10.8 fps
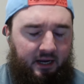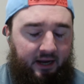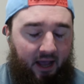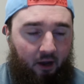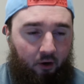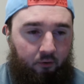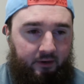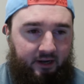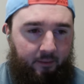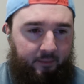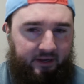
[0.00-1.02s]
Calgary
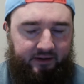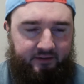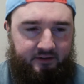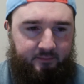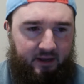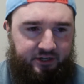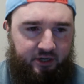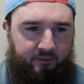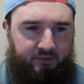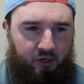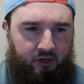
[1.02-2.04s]
coming into this
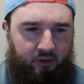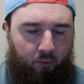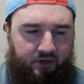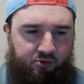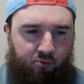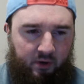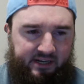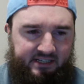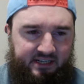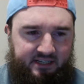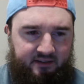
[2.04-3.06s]
matchup
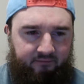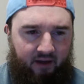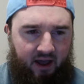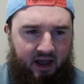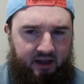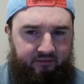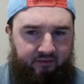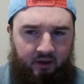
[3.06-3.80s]
31-26-5.